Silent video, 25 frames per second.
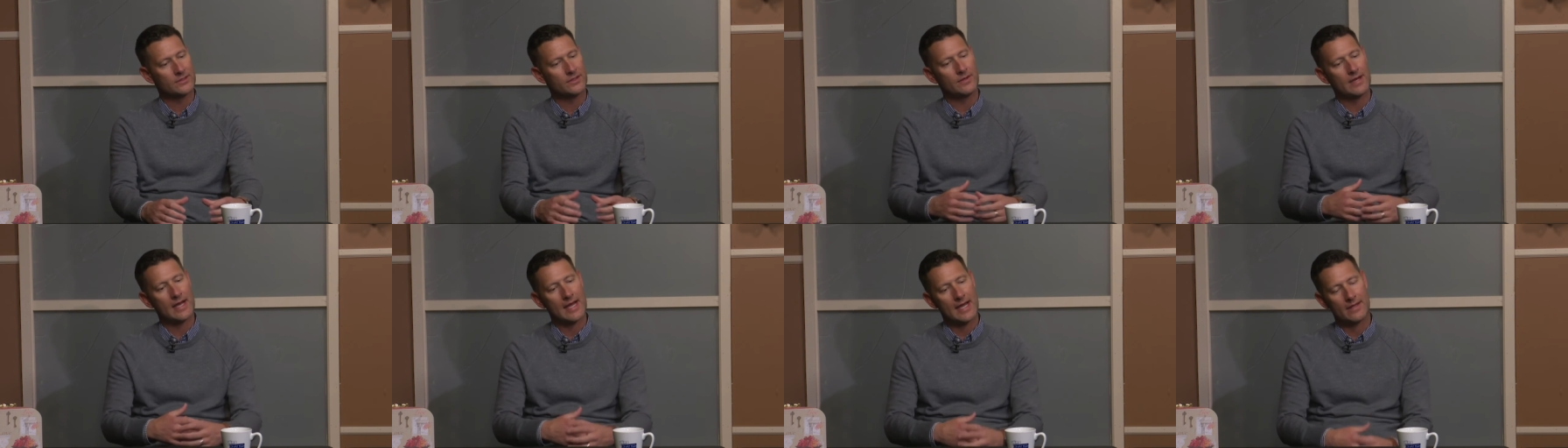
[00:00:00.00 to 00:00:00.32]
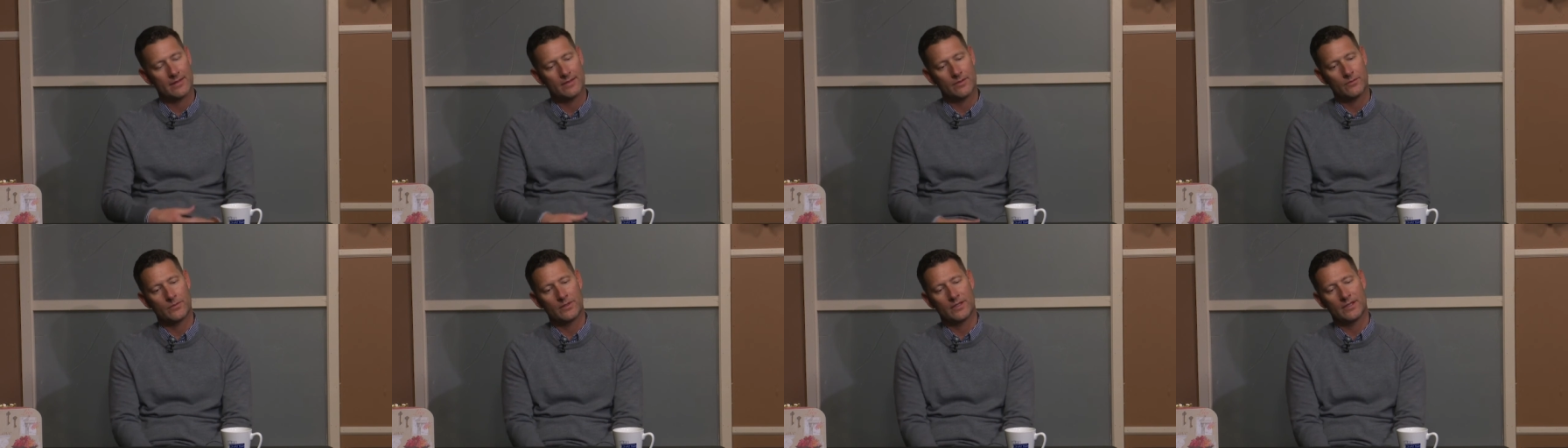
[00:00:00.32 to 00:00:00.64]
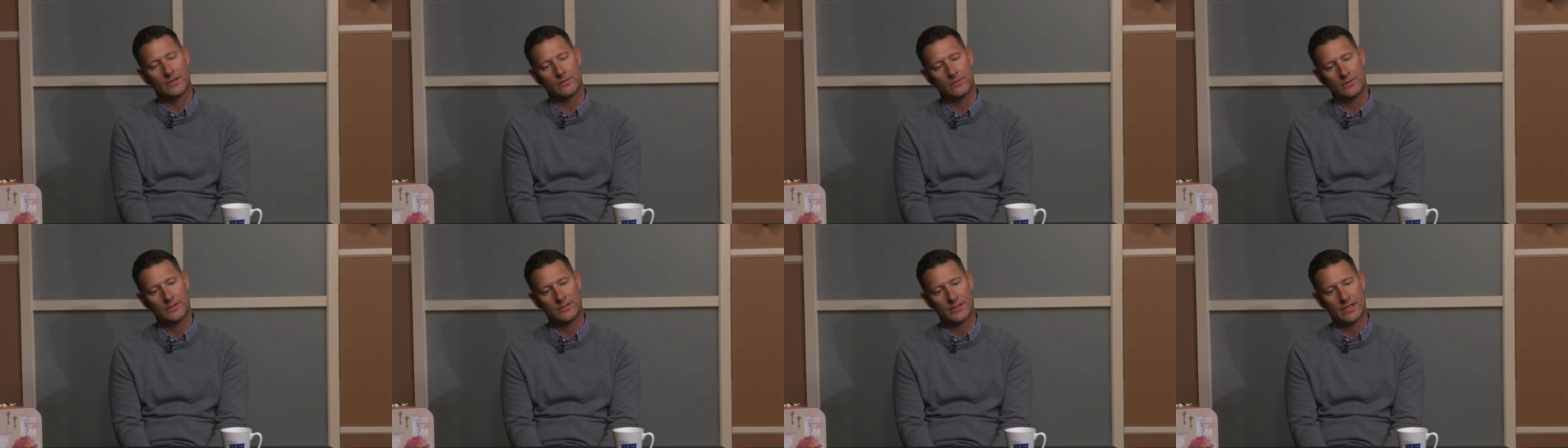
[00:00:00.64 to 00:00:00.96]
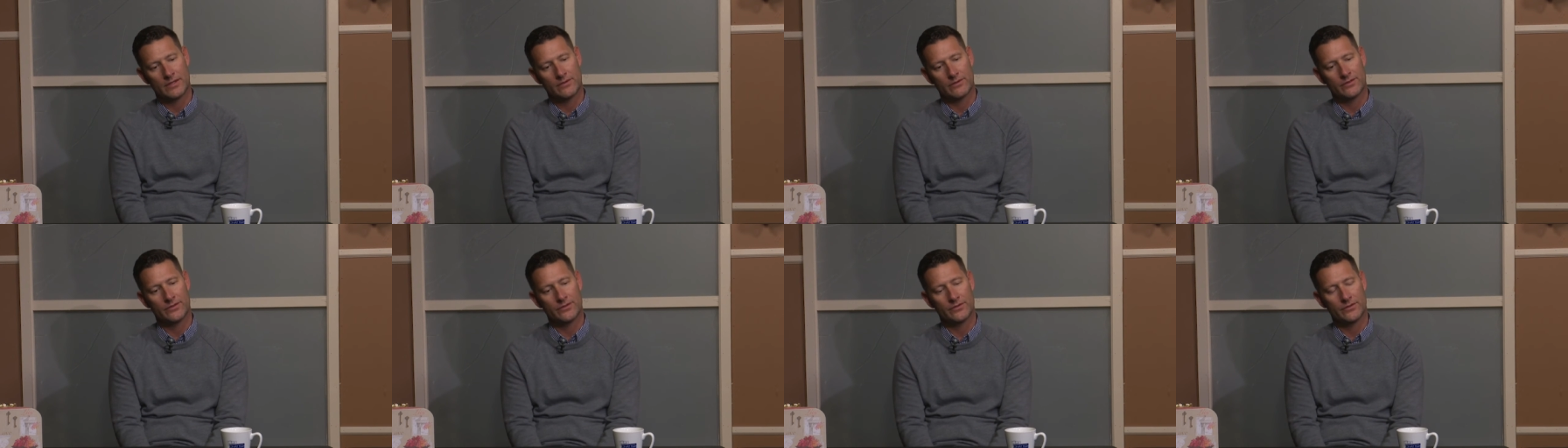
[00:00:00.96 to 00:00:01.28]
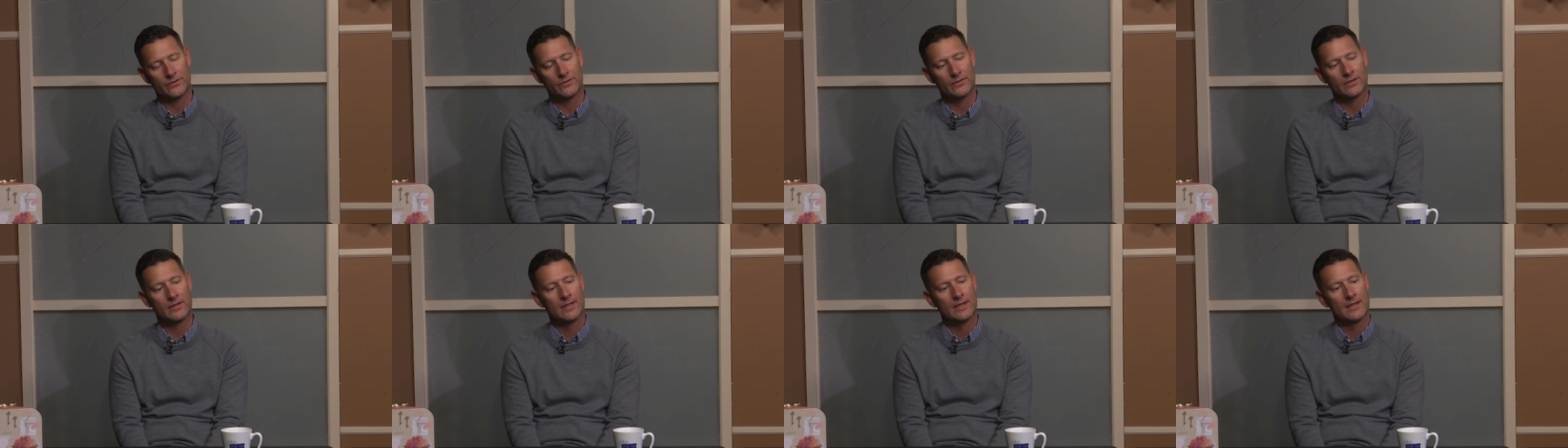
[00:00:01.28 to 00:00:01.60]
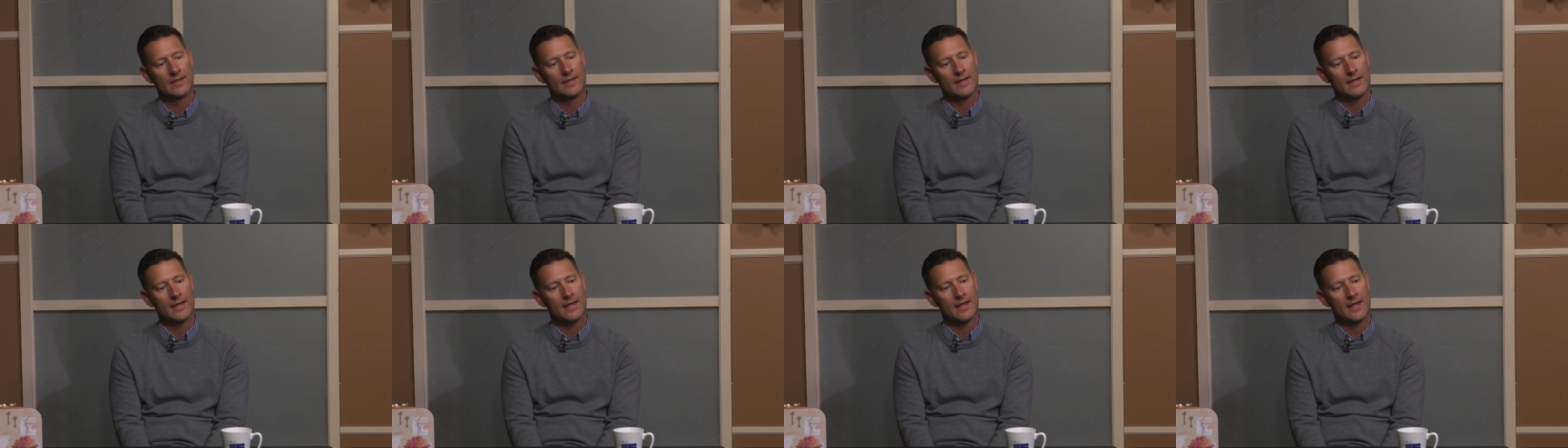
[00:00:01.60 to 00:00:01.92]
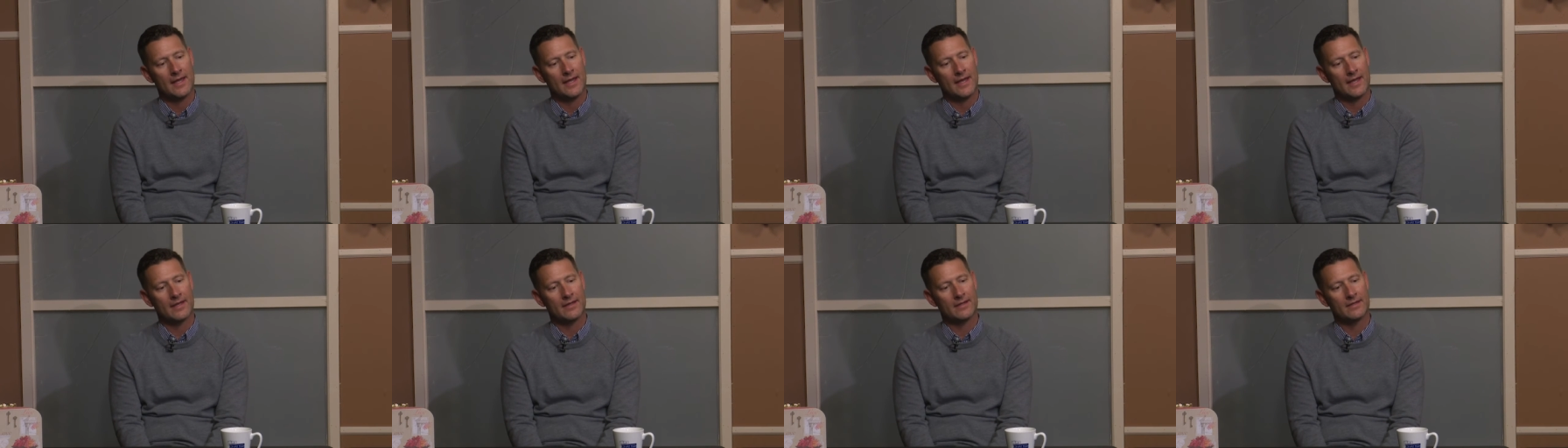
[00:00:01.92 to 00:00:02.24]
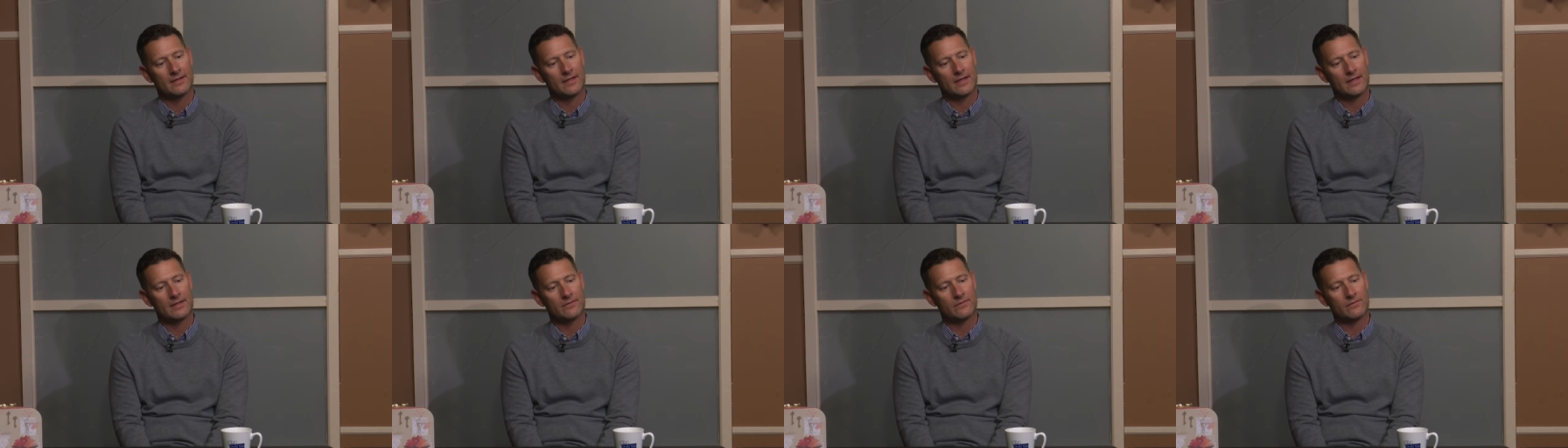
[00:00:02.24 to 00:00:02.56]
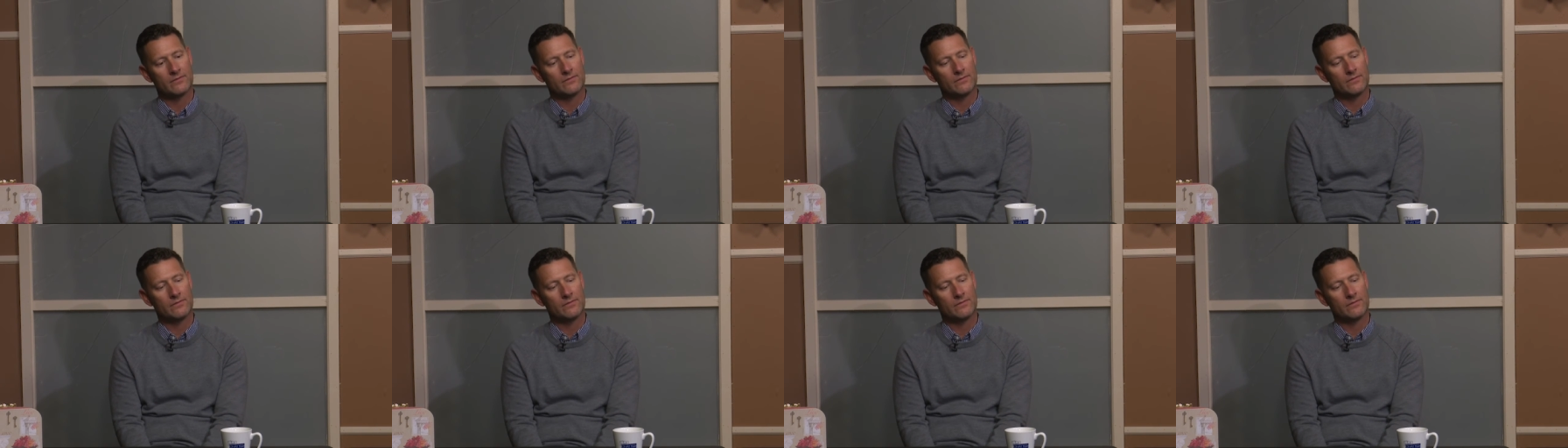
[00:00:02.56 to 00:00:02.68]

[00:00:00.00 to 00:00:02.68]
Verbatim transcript: that you at, that we, we, generally do. And uh,